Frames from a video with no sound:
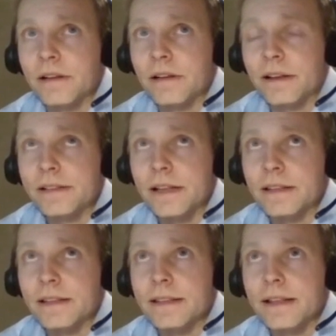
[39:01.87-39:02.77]
like I say,
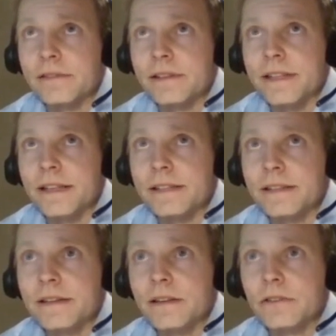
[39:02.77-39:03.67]
there is
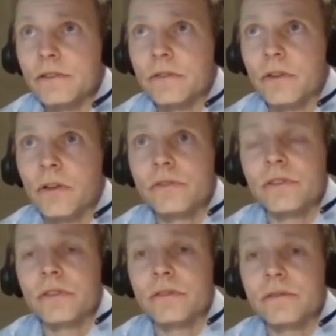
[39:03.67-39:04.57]
this sort of
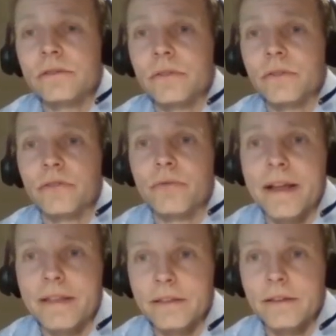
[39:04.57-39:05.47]
constant sort of
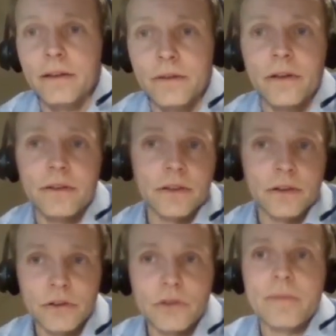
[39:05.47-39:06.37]
threat that
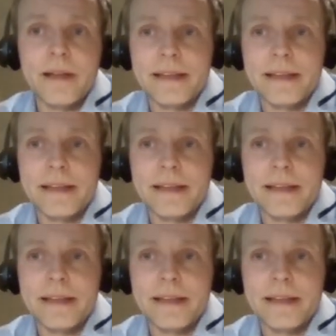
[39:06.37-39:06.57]
you may